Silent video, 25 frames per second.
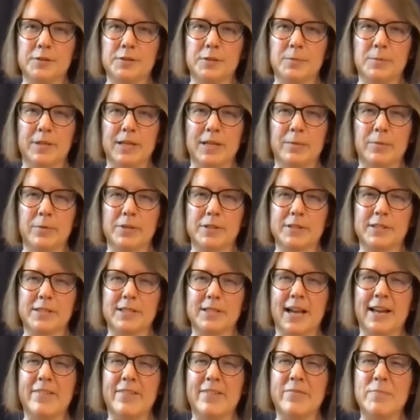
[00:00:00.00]
to be able to
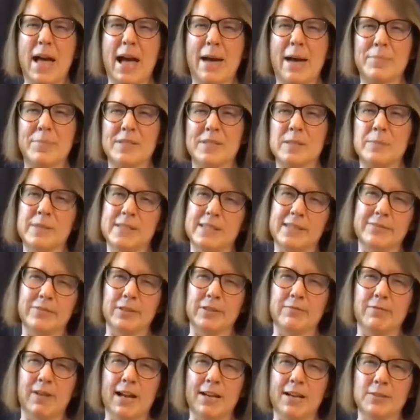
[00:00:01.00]
kind of map a specific
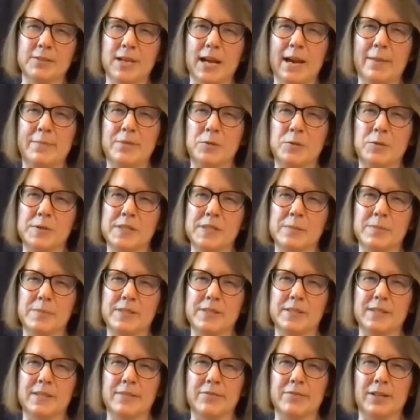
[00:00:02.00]
file type to a
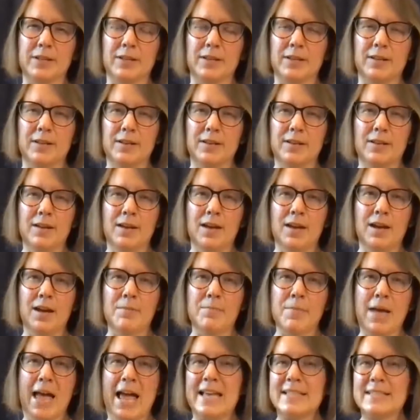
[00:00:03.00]
specific
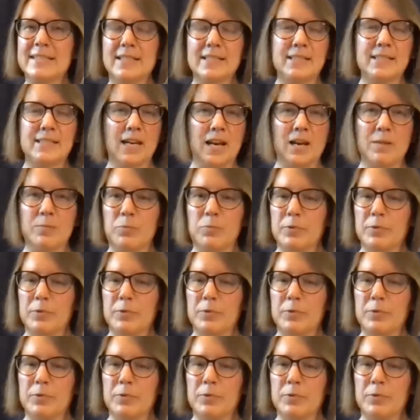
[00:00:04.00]
asset type.